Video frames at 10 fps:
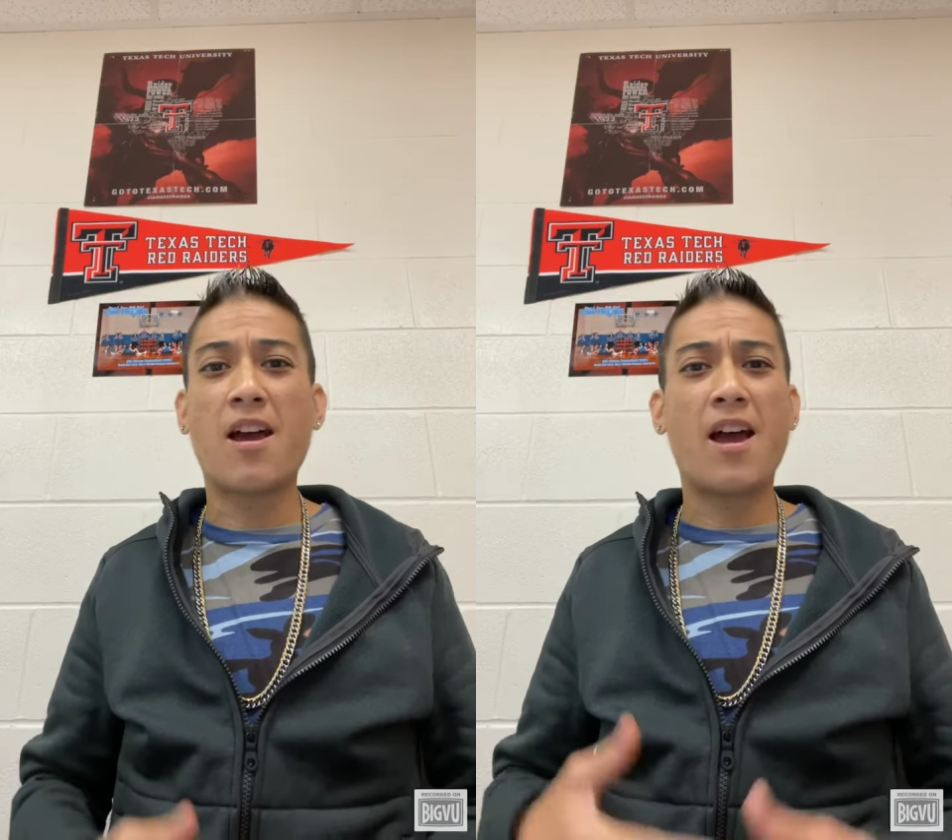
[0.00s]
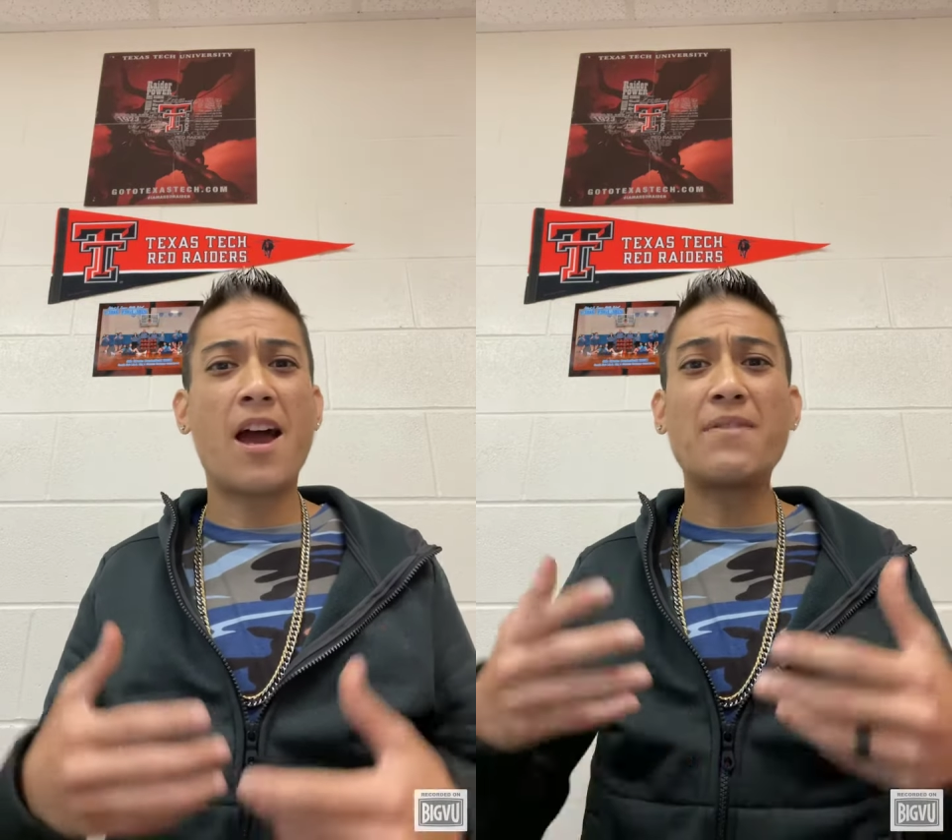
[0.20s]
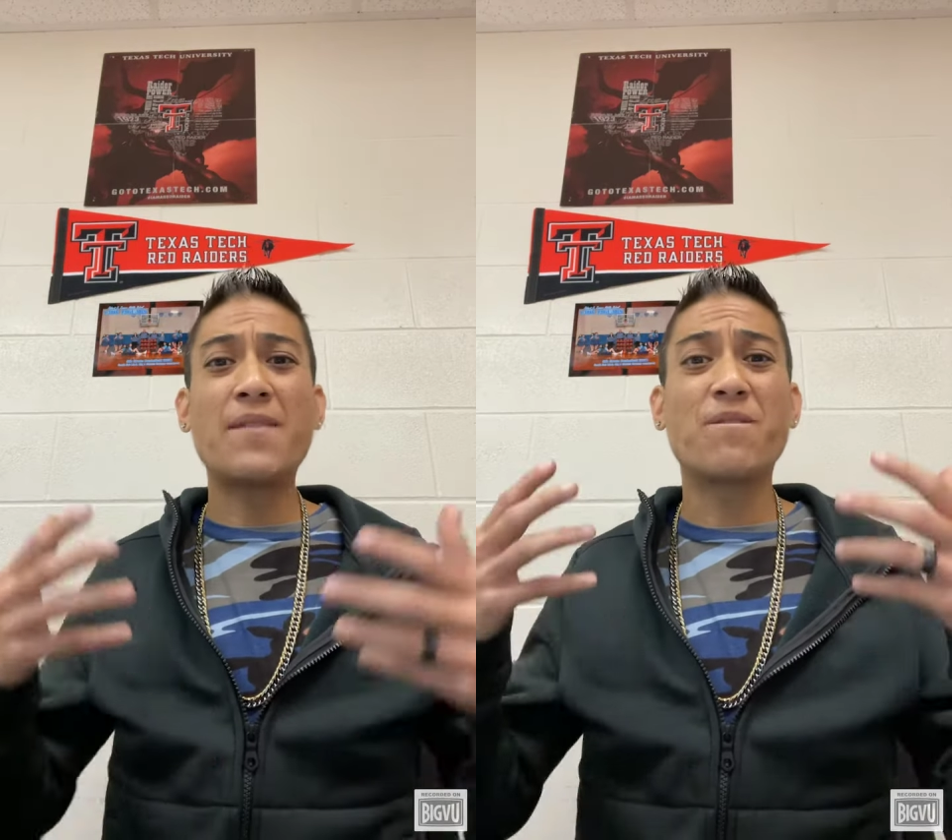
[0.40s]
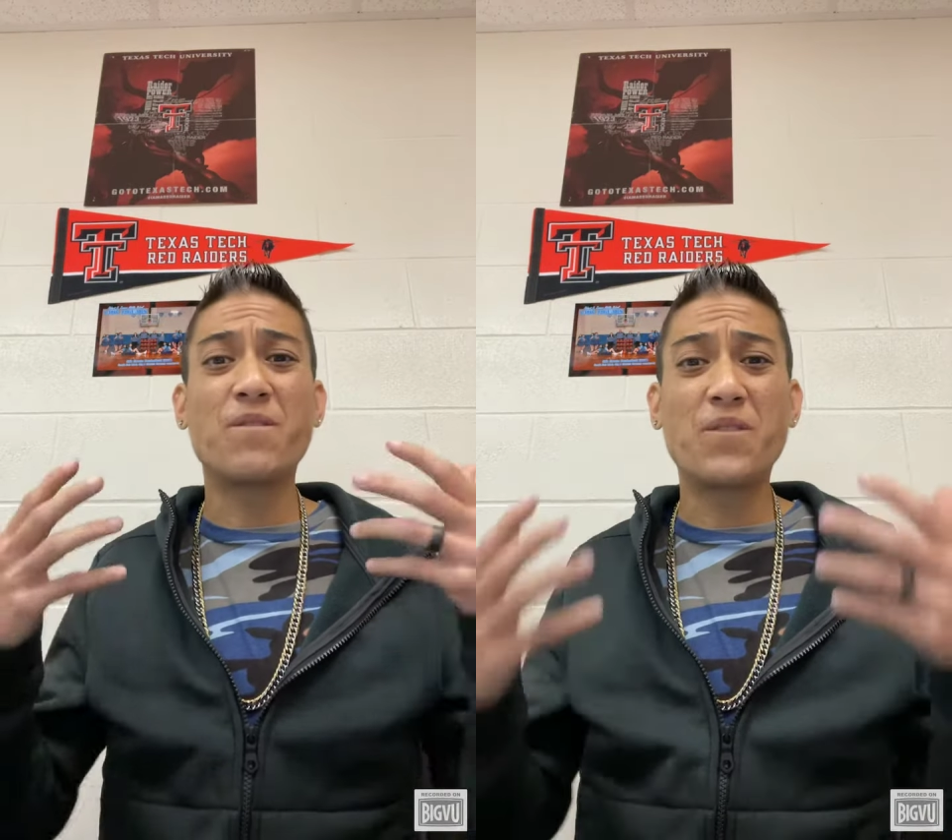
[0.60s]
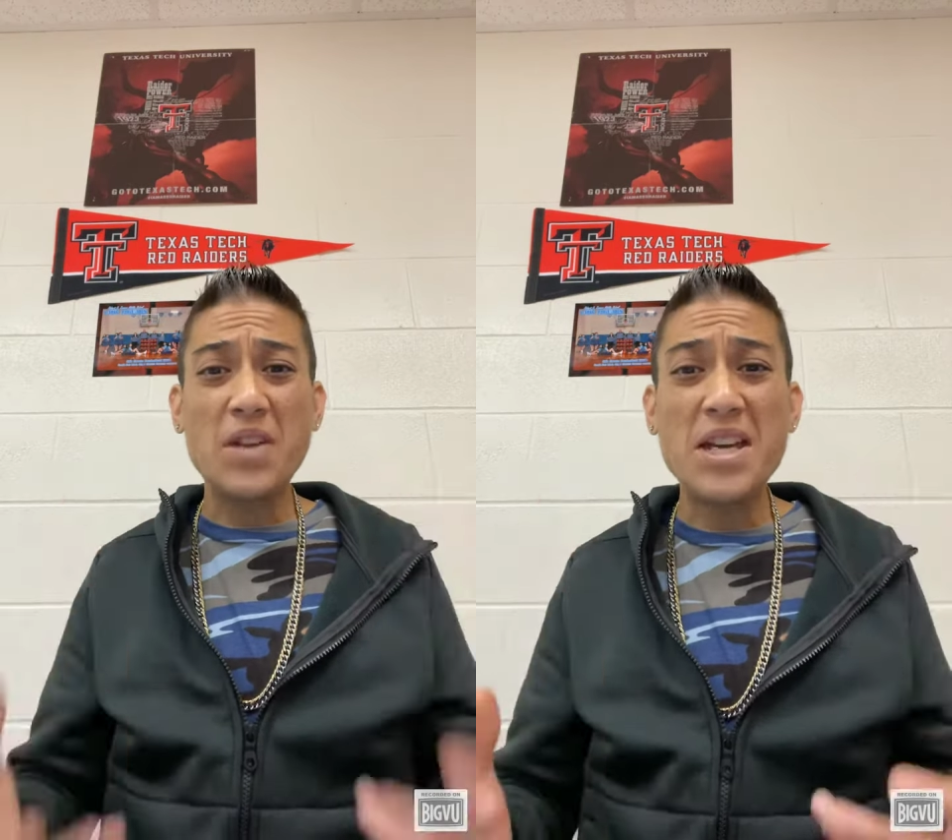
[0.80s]
having
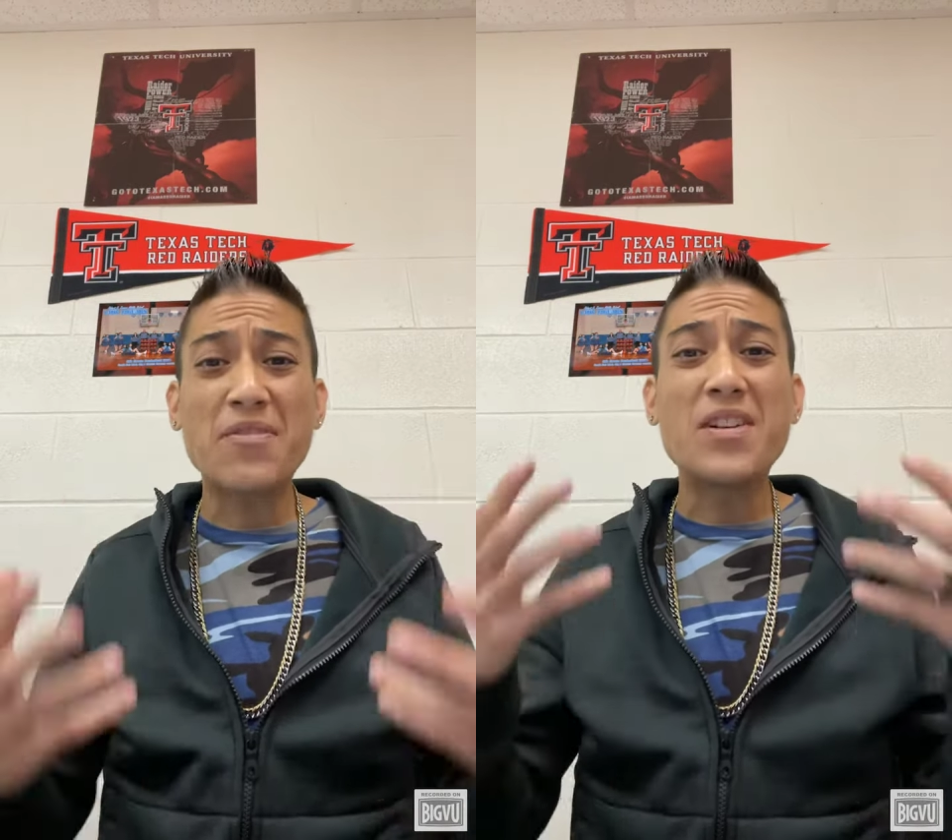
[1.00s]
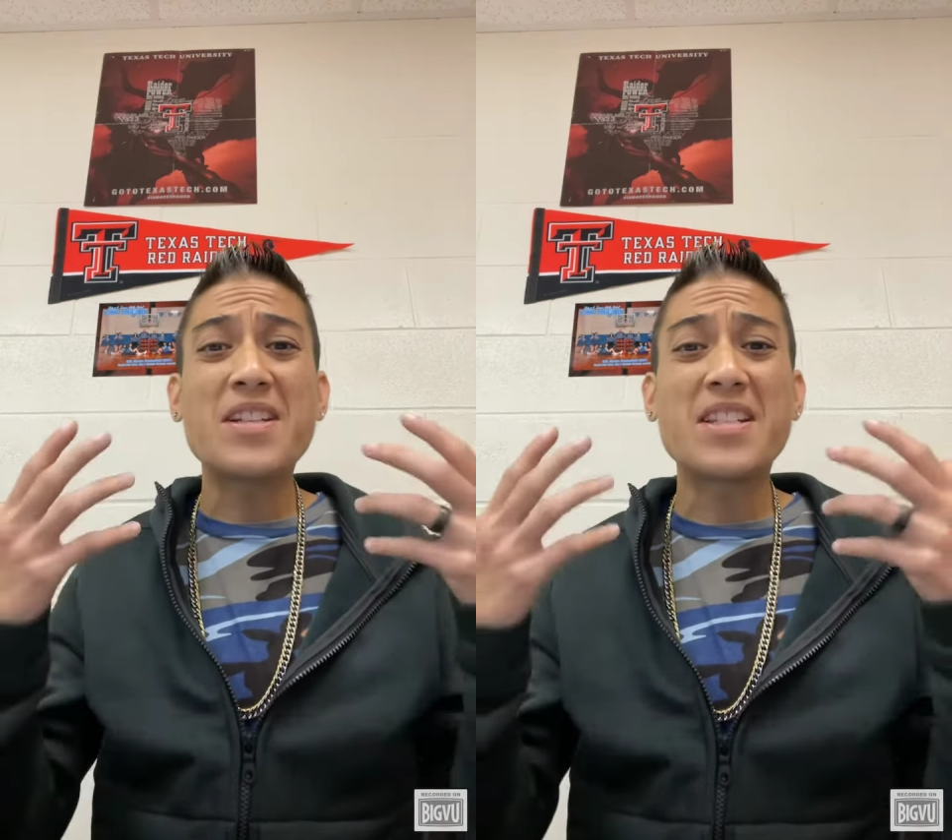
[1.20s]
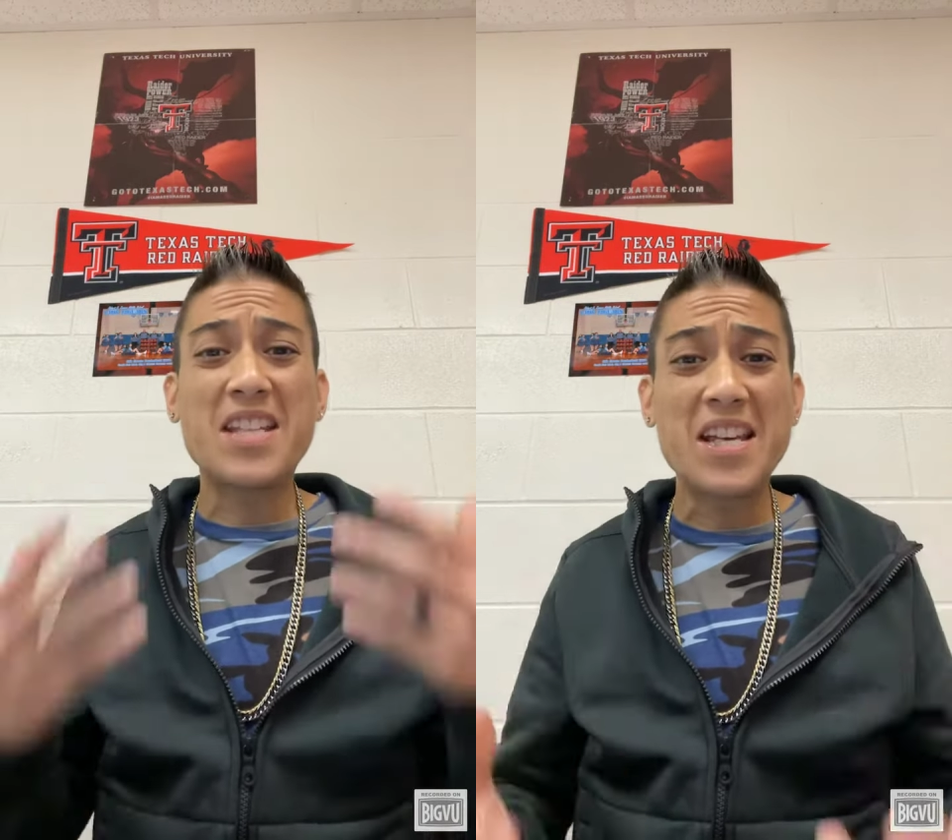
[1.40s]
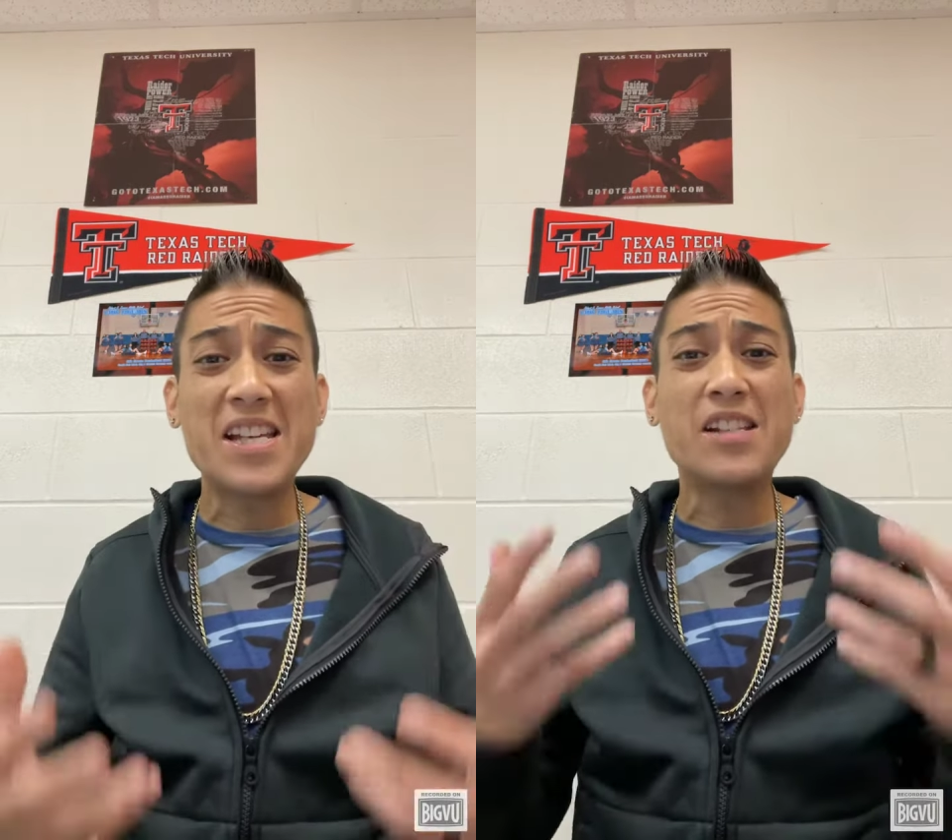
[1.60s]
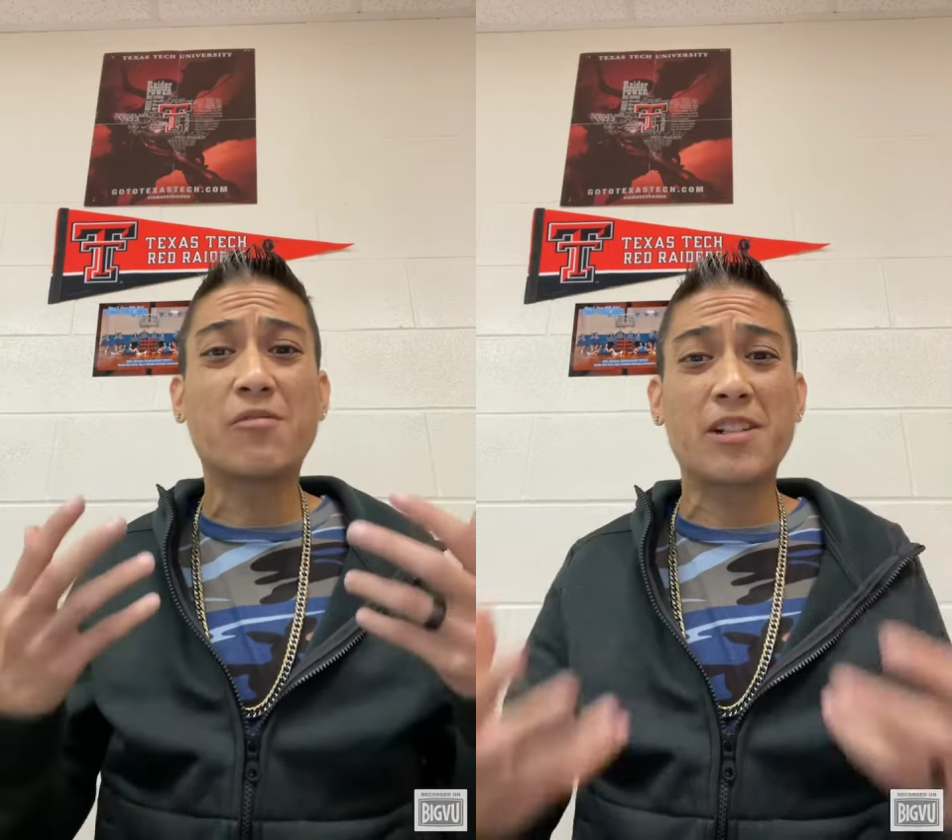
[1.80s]

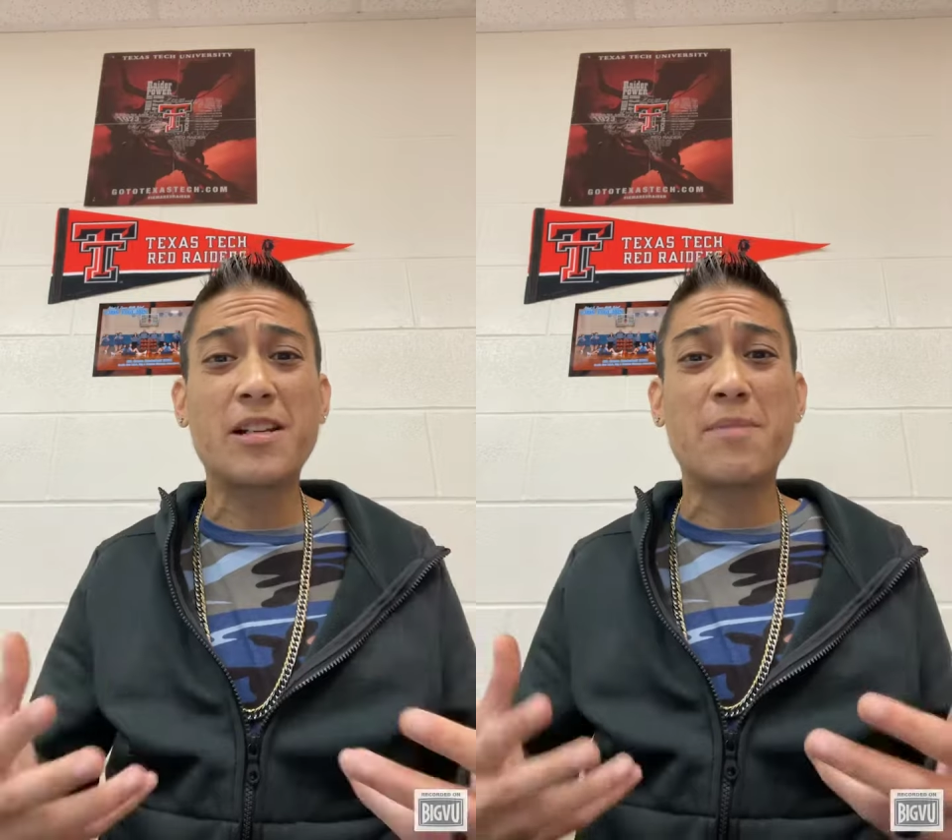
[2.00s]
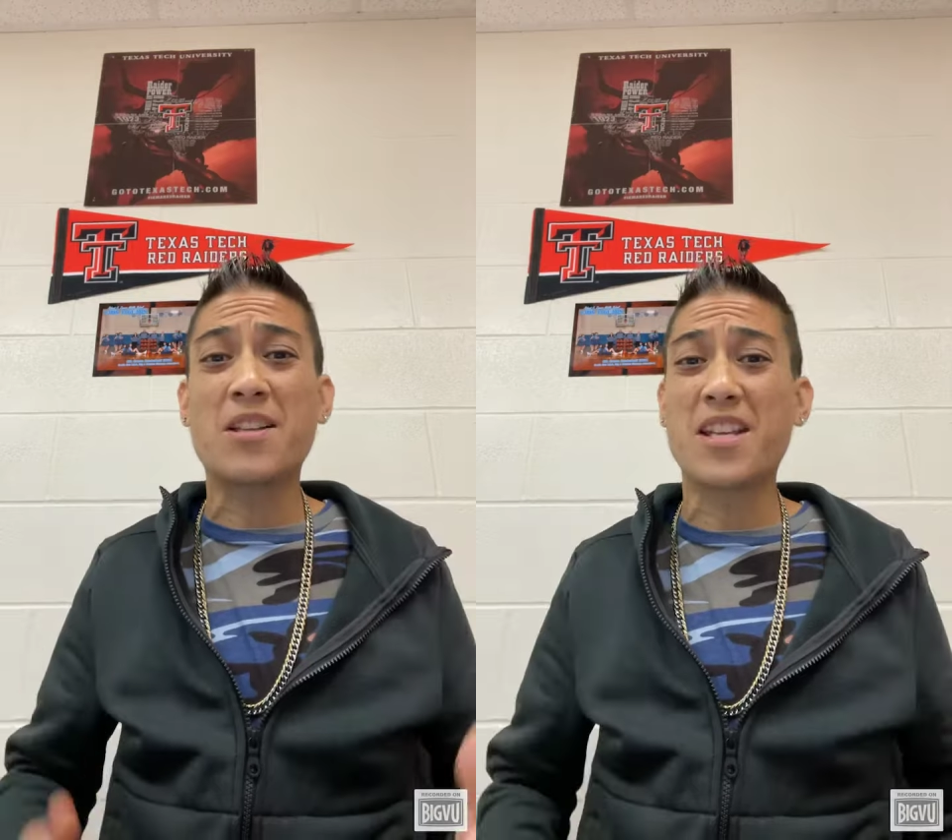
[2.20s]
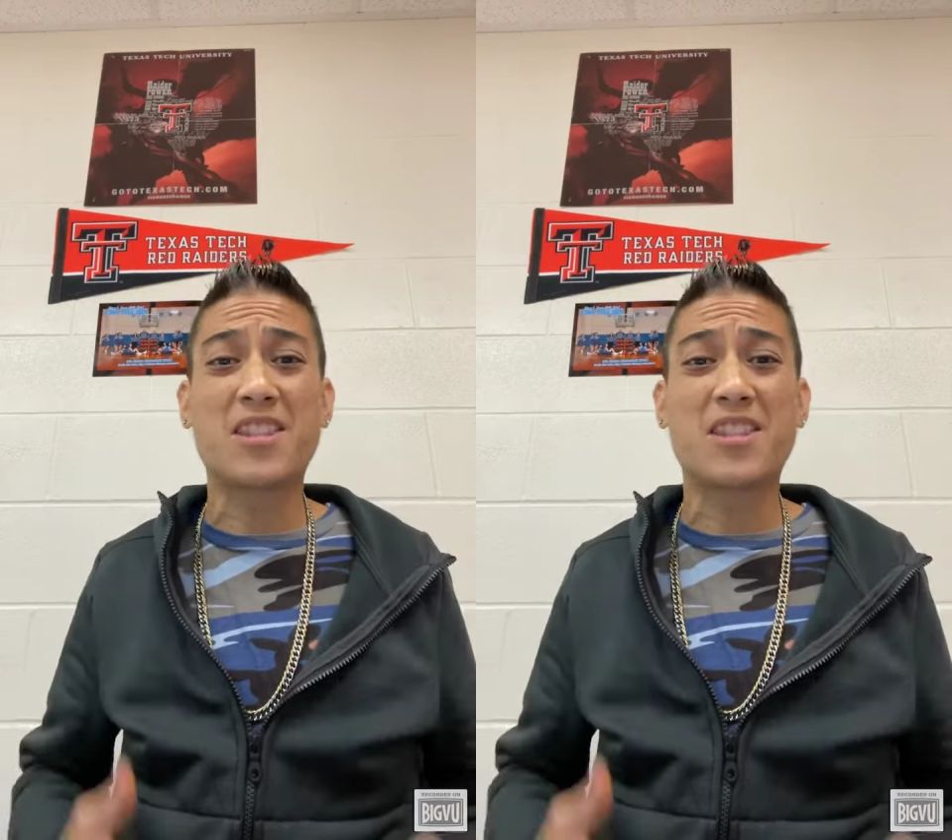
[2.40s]
15 rebounds,